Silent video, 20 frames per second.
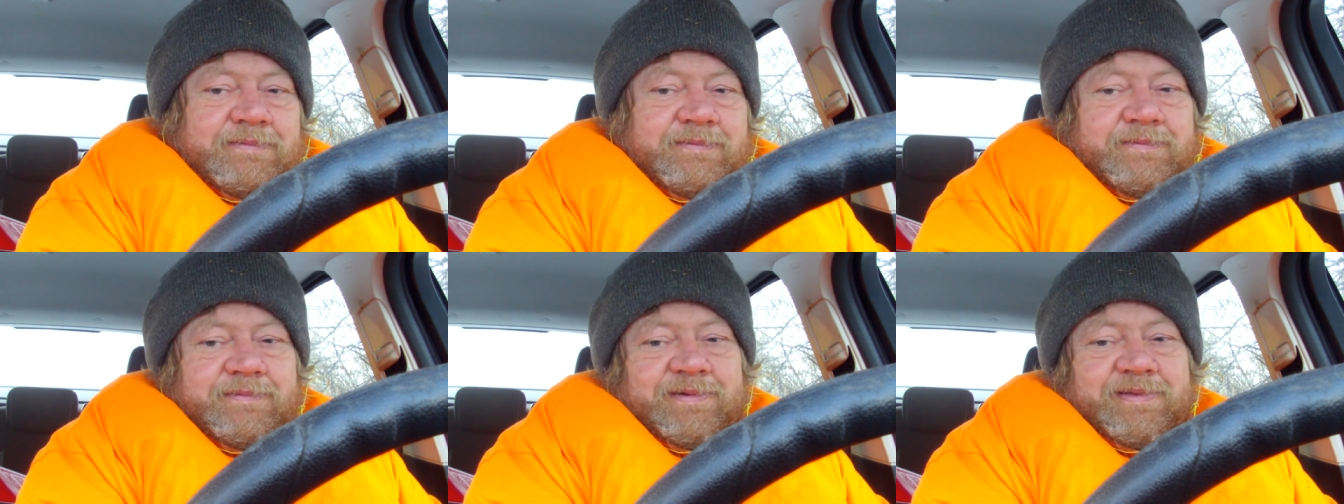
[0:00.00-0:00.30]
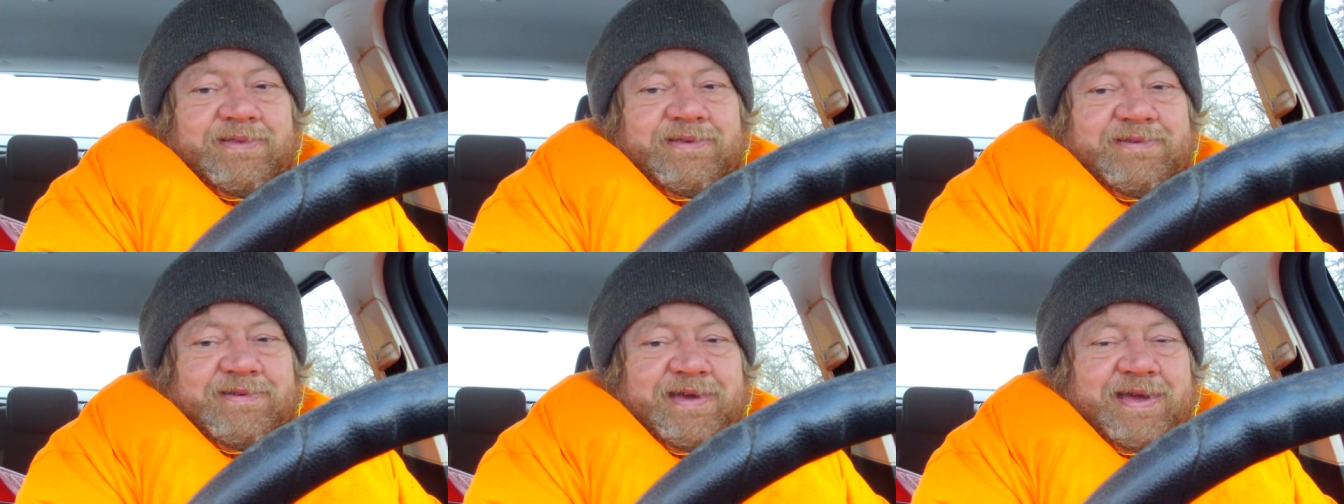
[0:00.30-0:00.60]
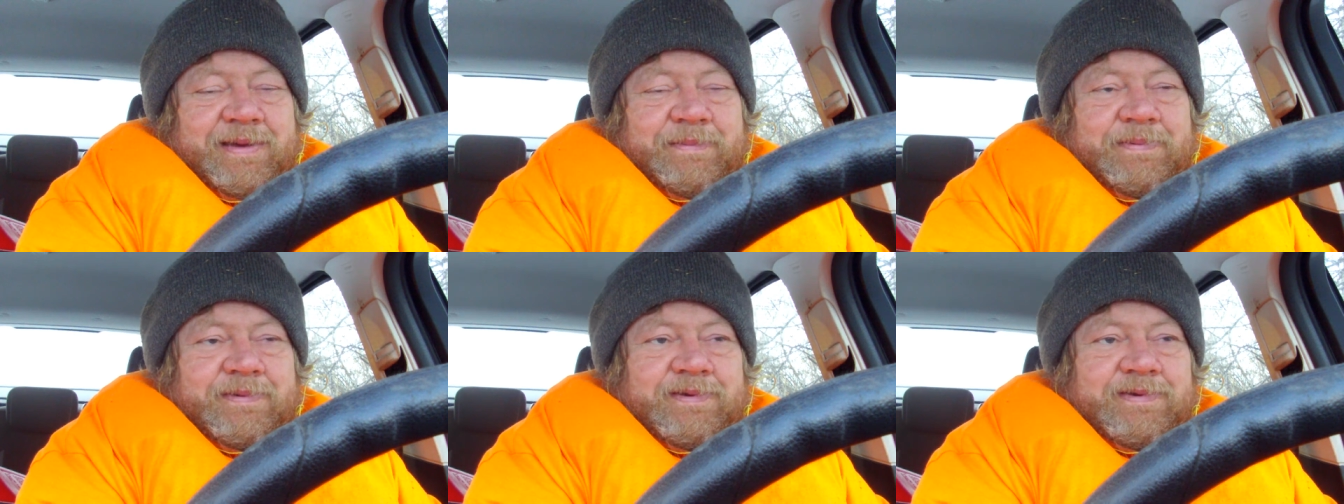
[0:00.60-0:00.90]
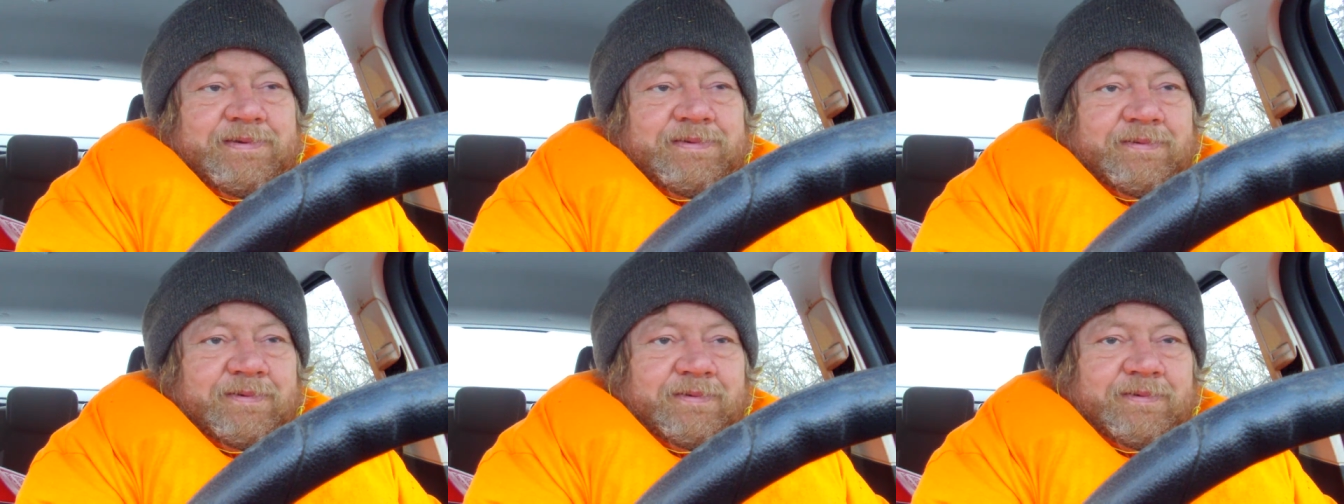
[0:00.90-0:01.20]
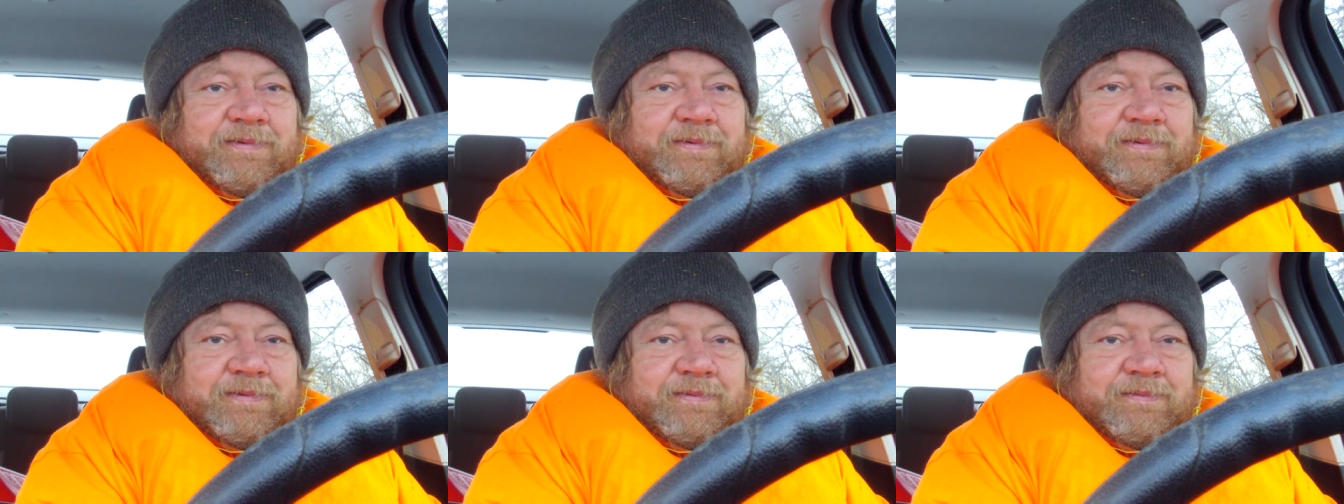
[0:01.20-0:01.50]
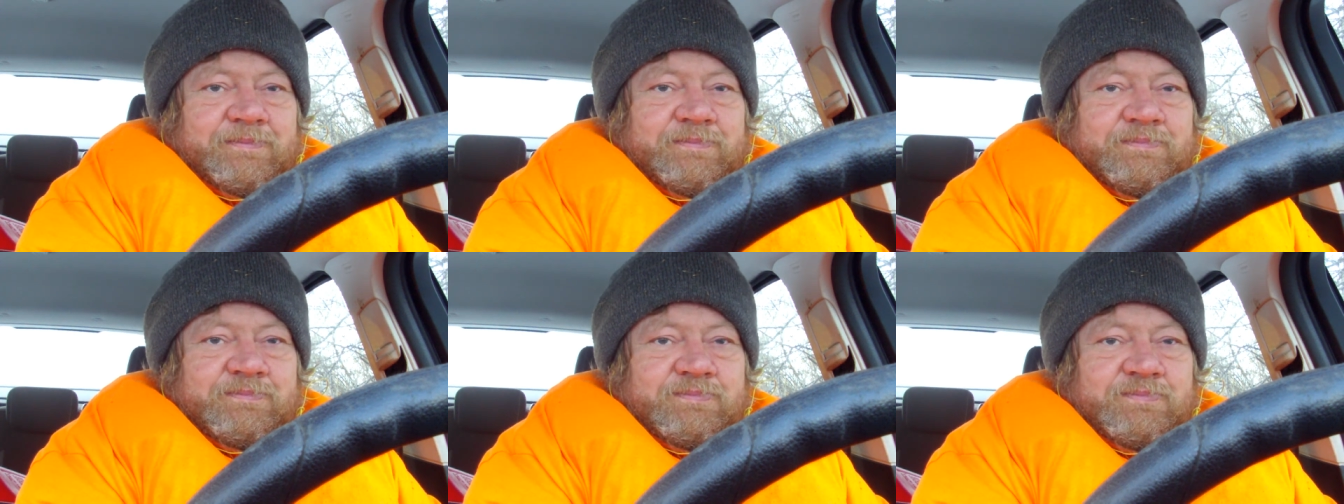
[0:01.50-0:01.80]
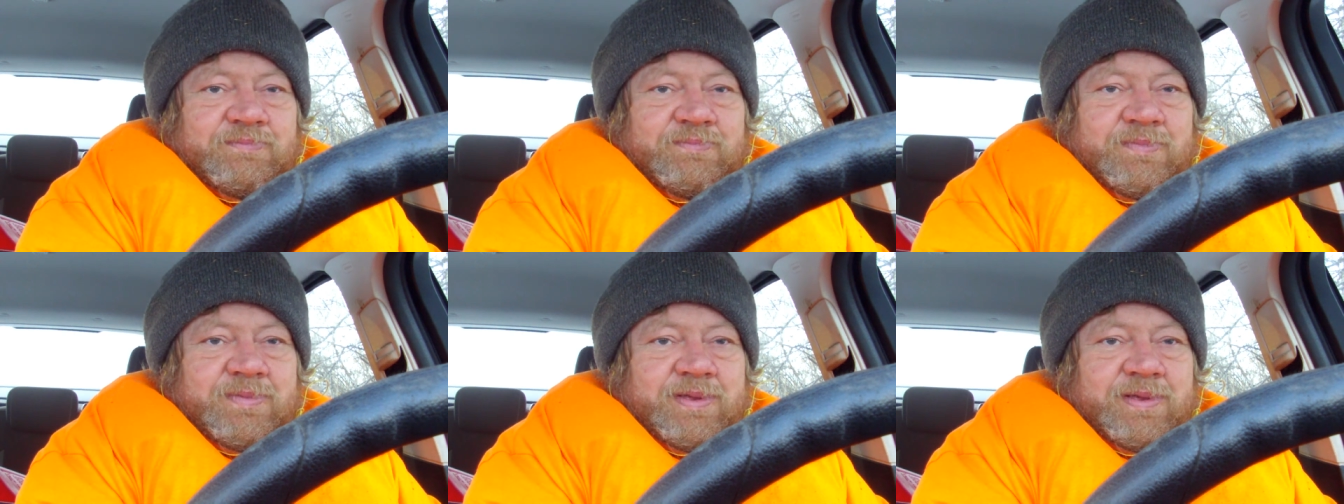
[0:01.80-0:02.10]
where this happened, or
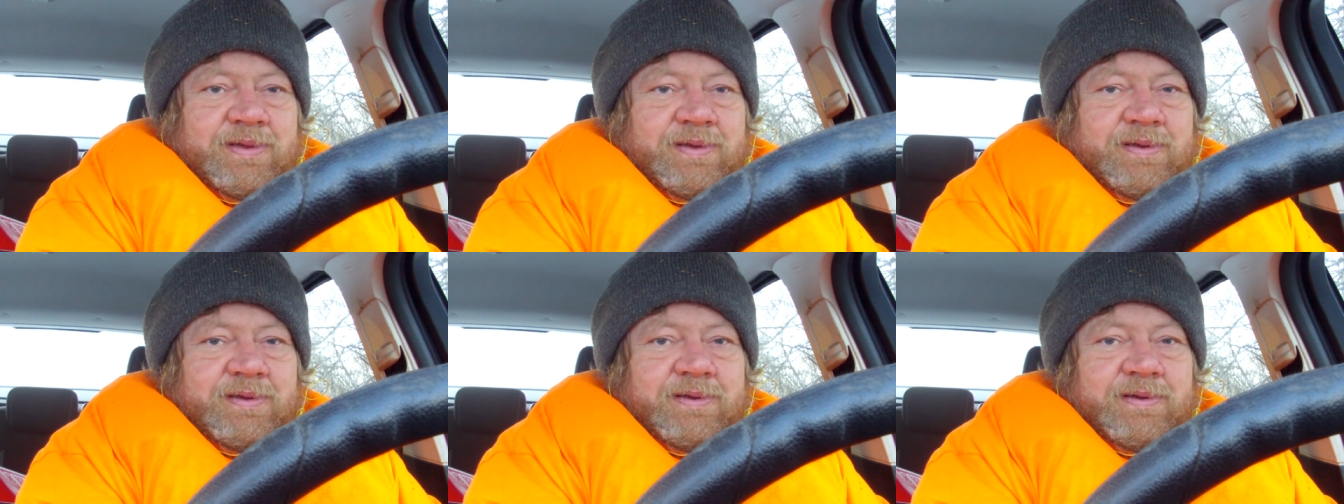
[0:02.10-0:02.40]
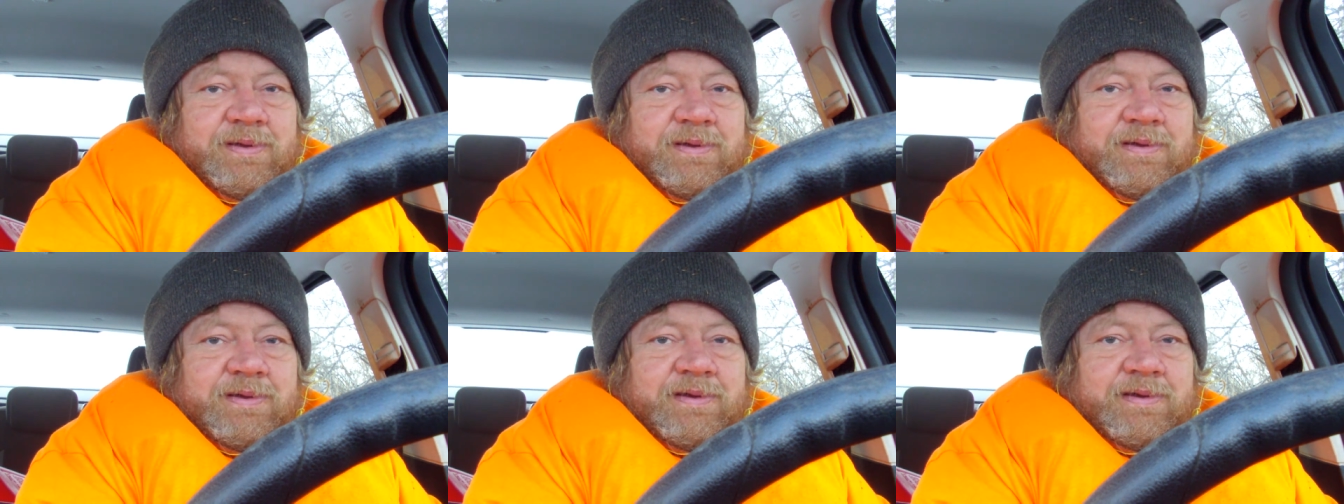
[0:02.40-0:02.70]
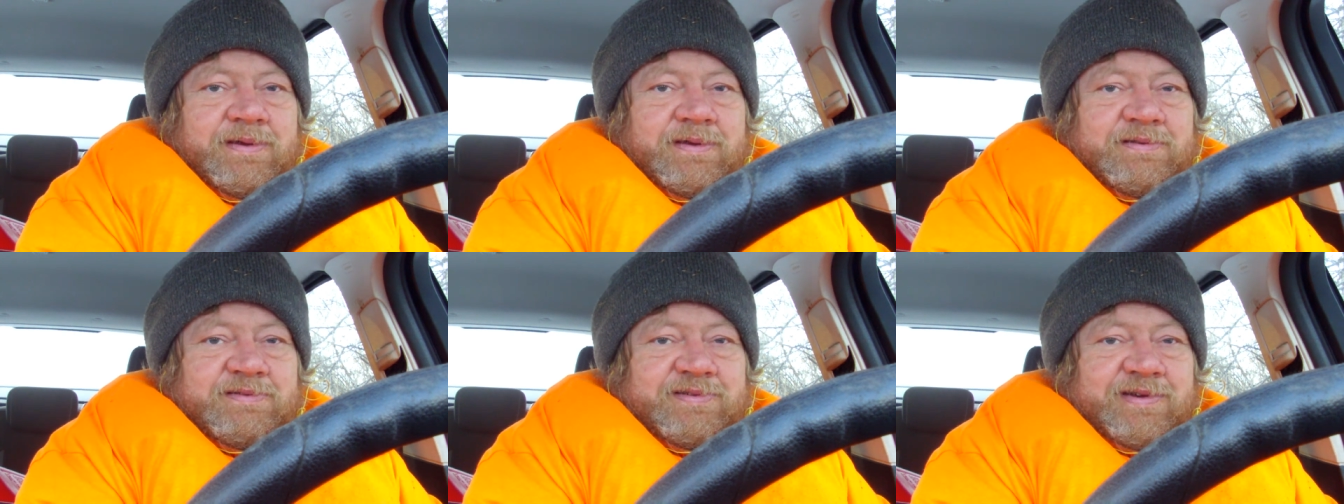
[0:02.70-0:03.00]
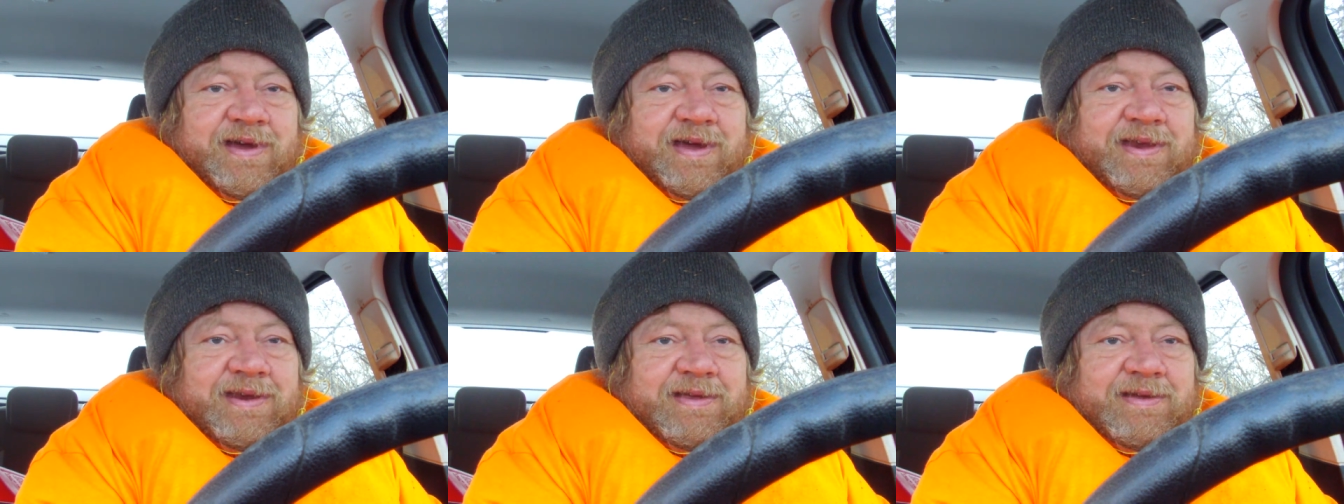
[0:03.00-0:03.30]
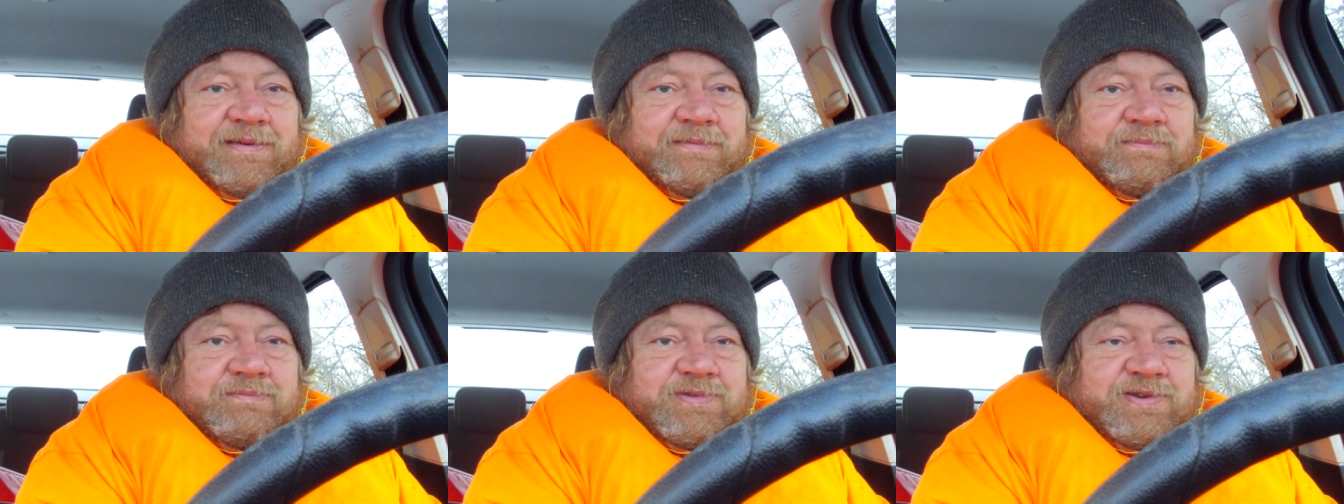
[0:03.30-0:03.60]
China?